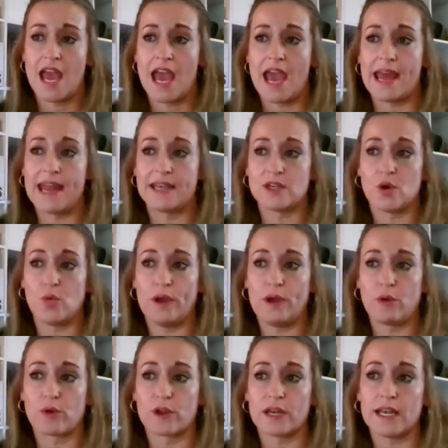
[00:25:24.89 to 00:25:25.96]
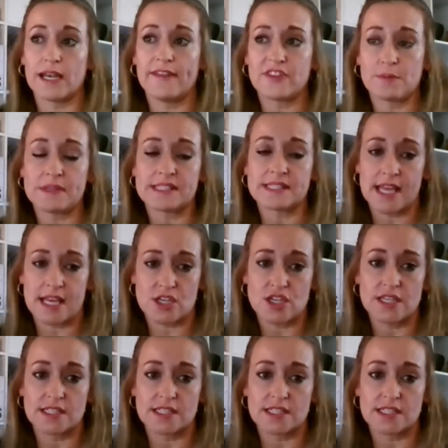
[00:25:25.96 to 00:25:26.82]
And we were left a bit sketchy